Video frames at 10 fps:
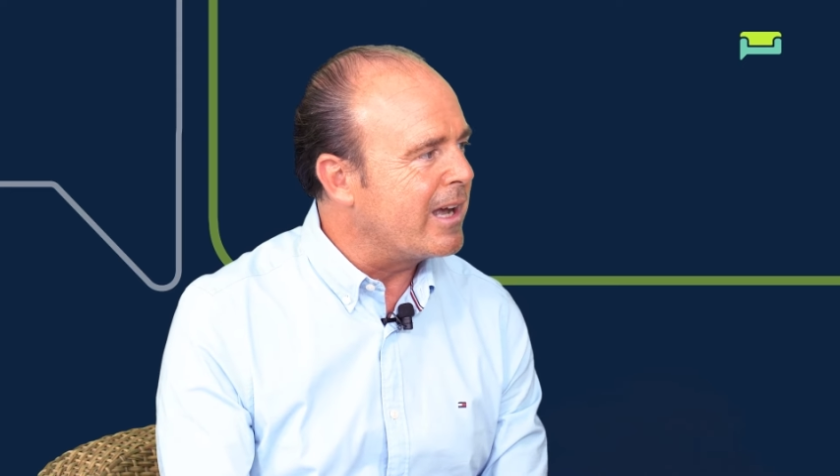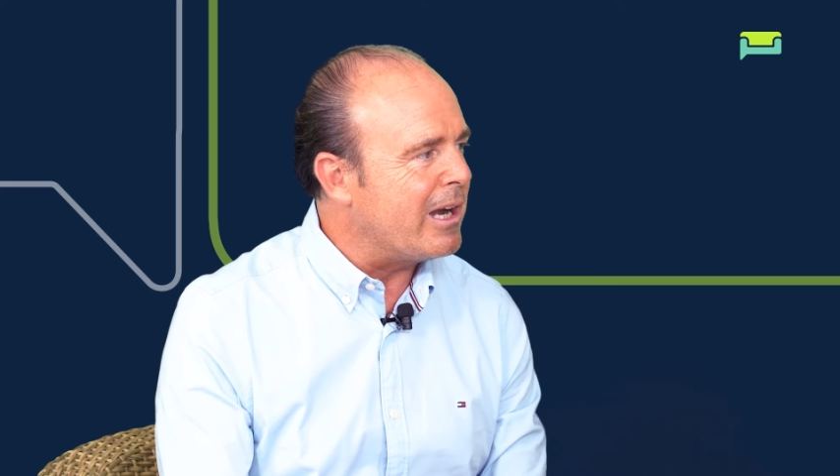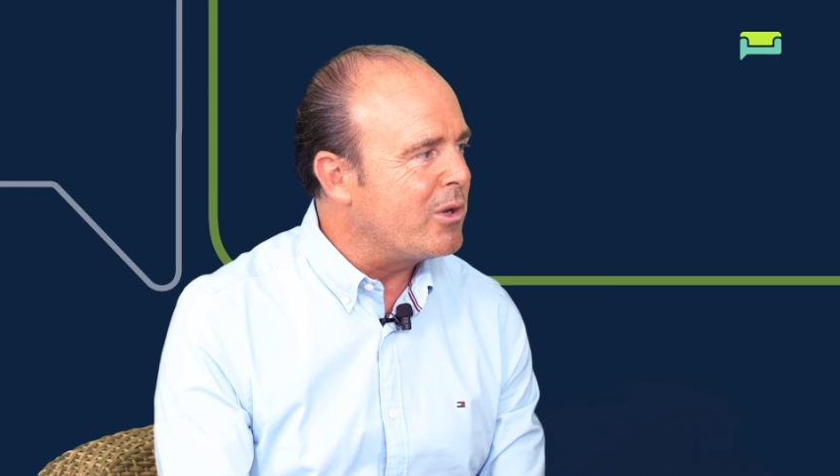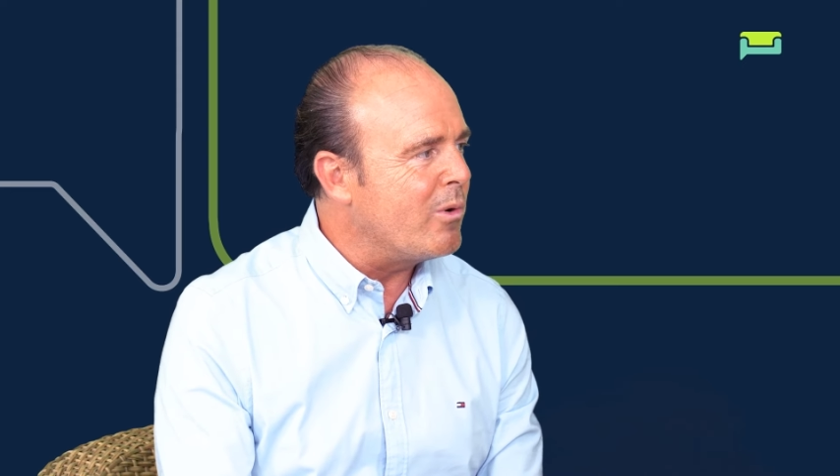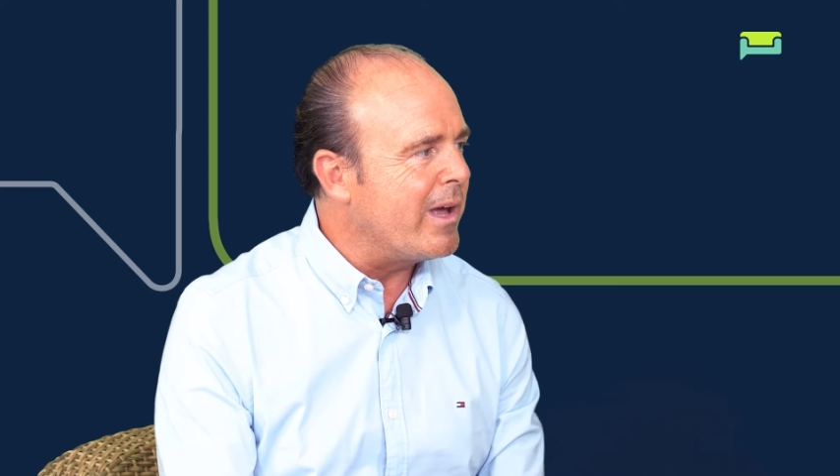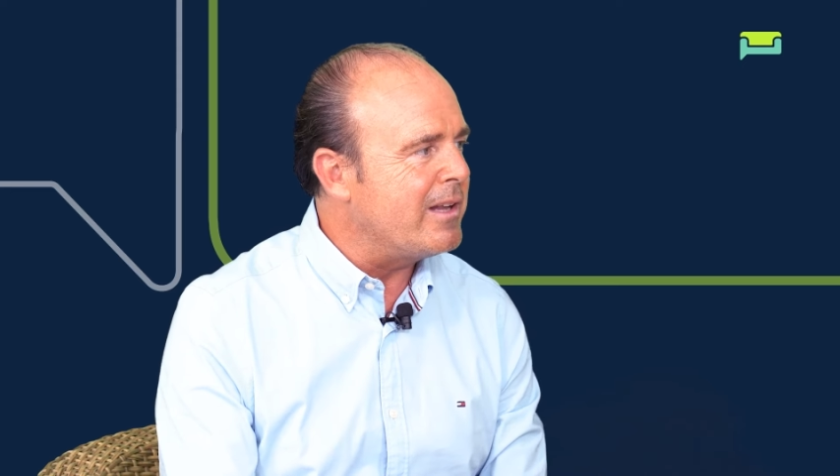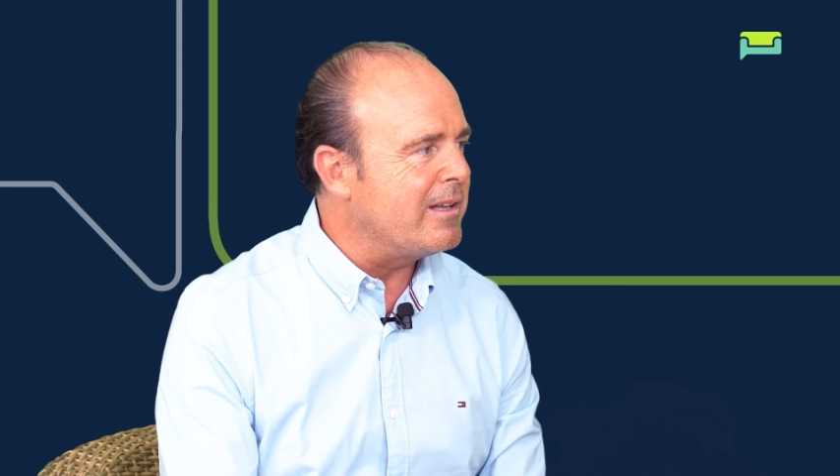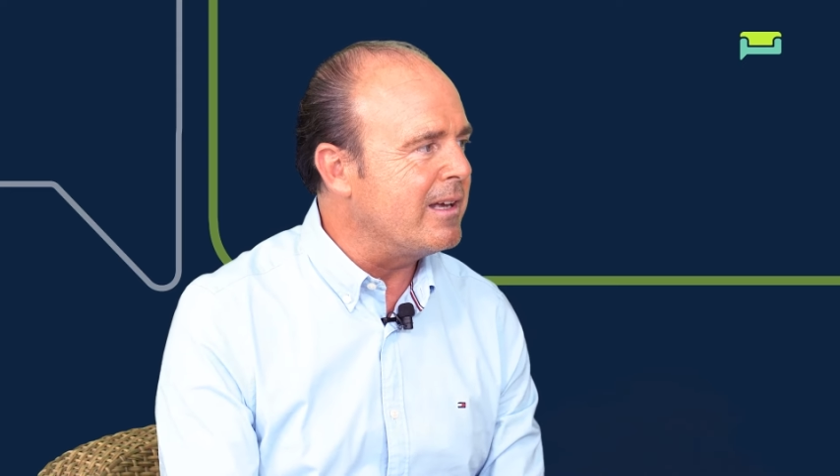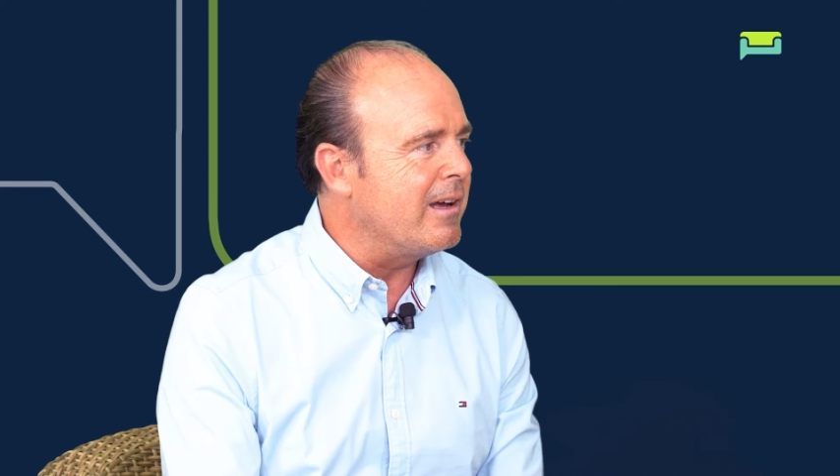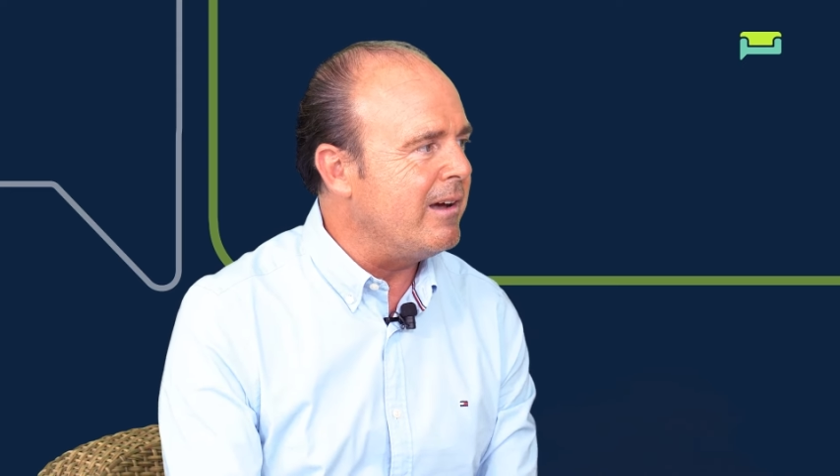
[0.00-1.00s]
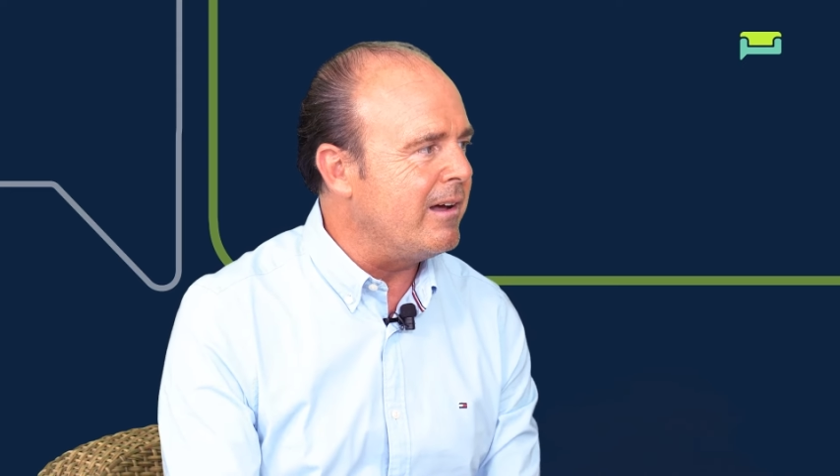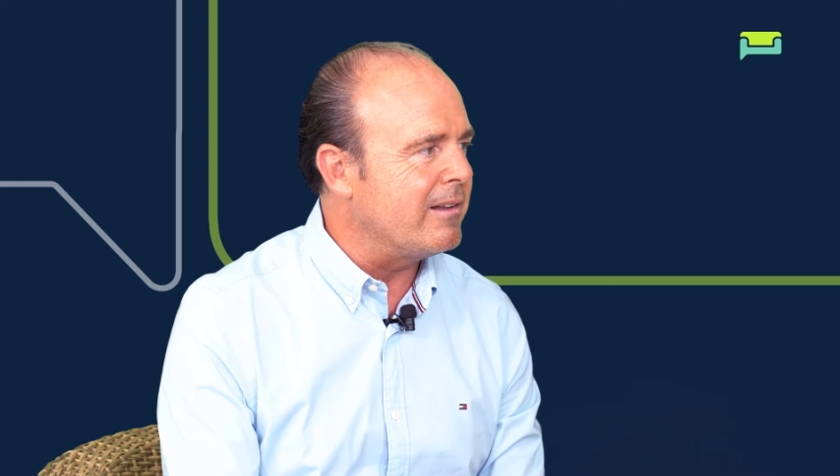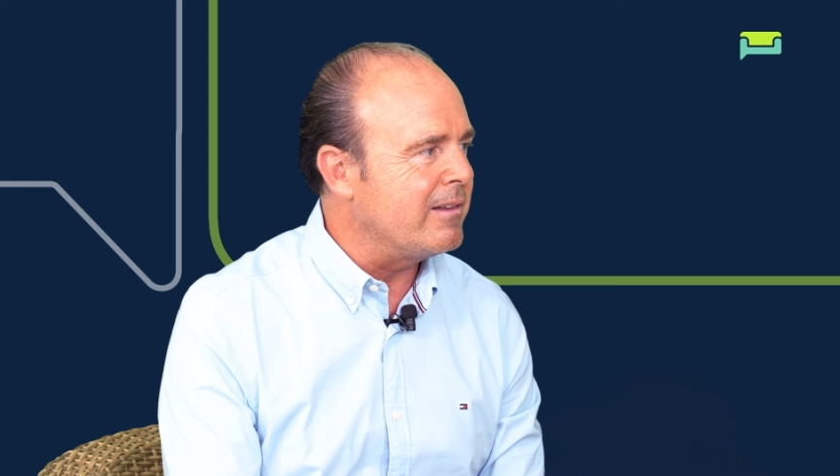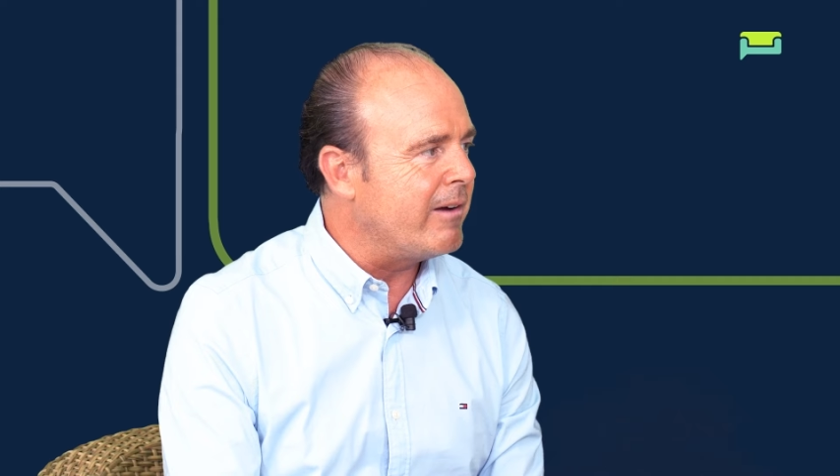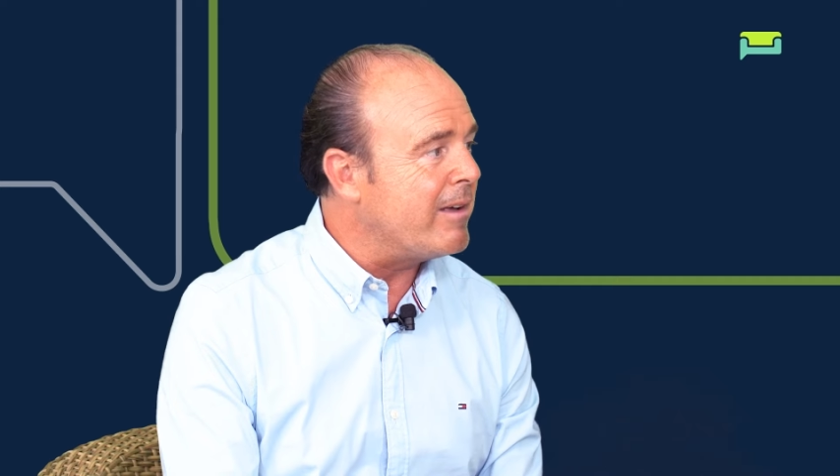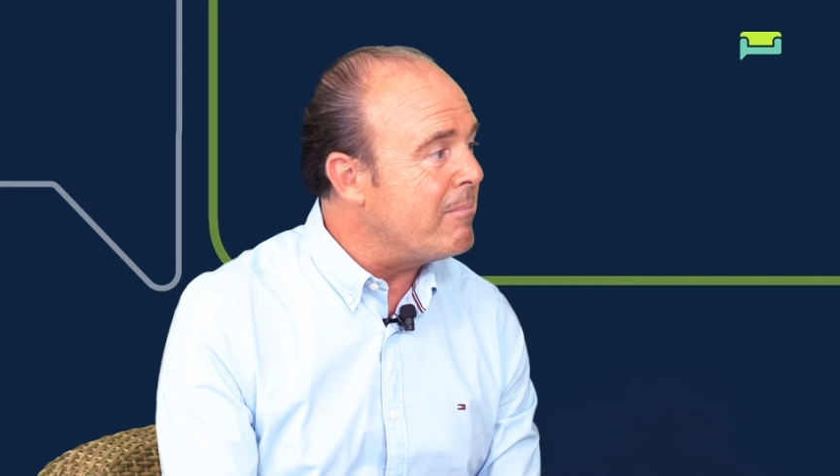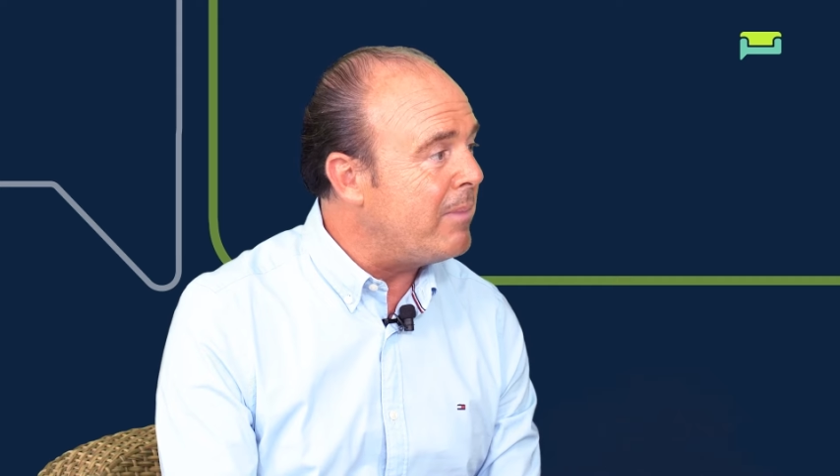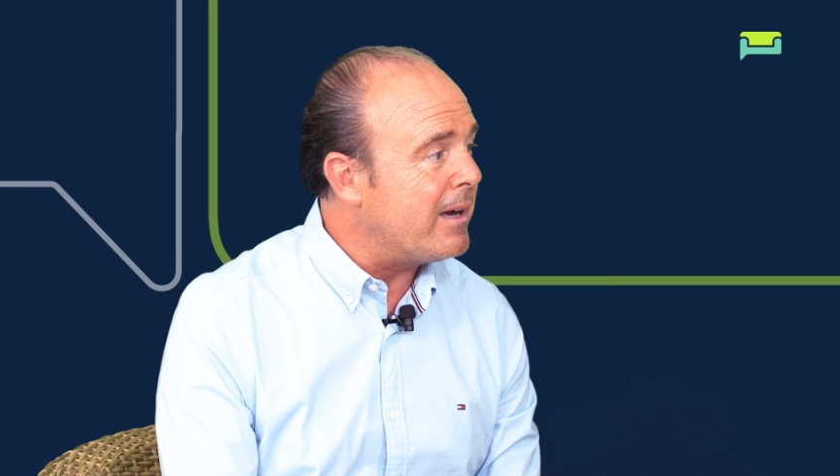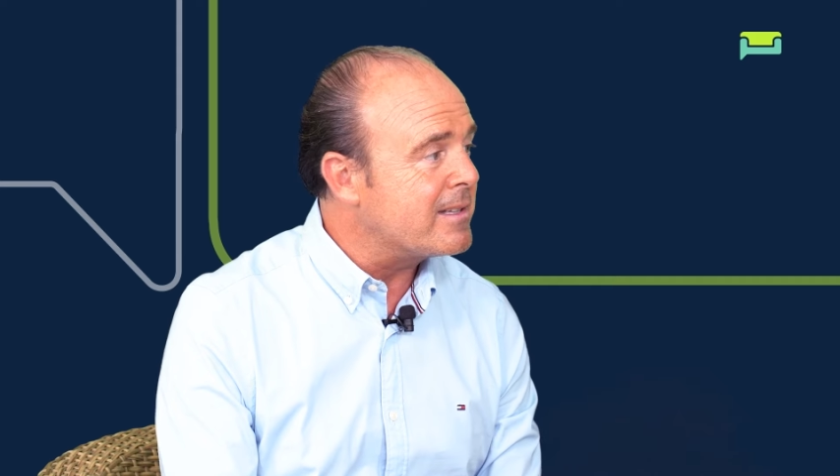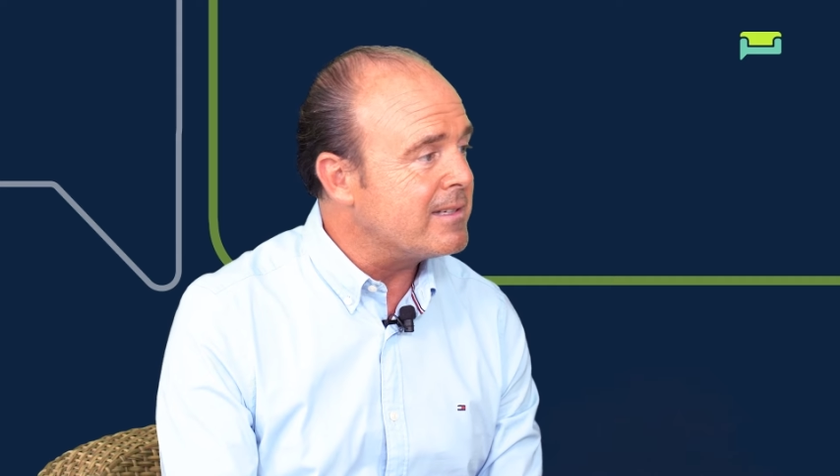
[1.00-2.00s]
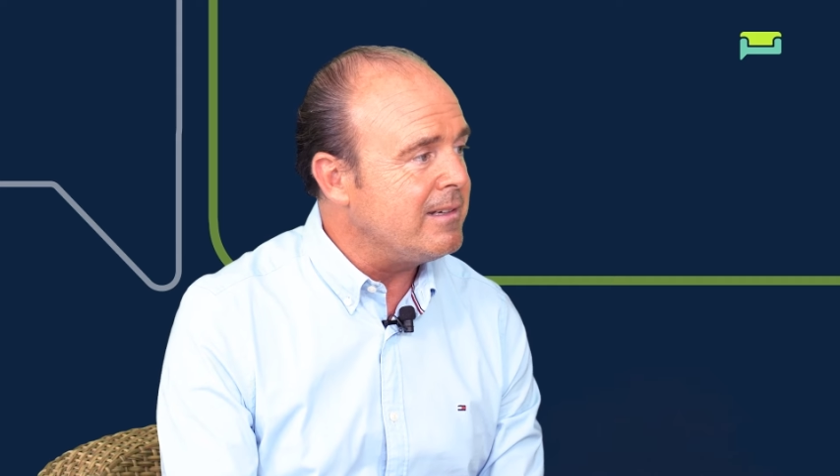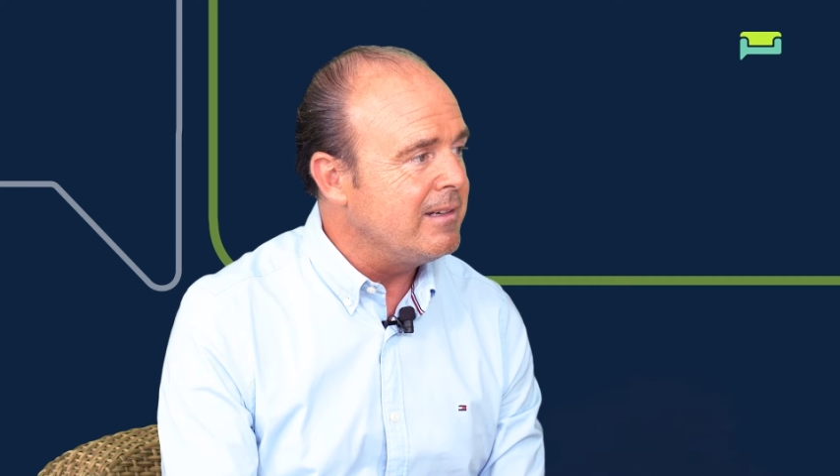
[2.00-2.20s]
calculating their impacts,